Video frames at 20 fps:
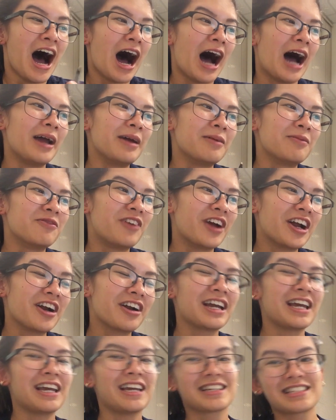I am
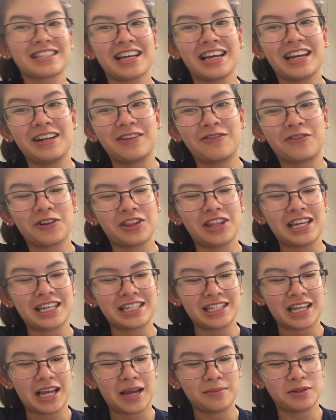very excited for the
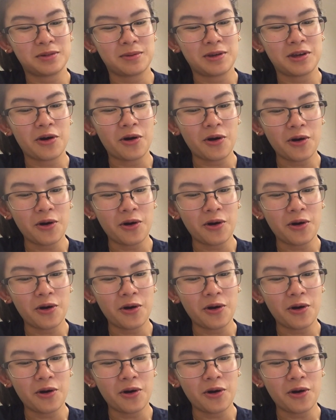exam to be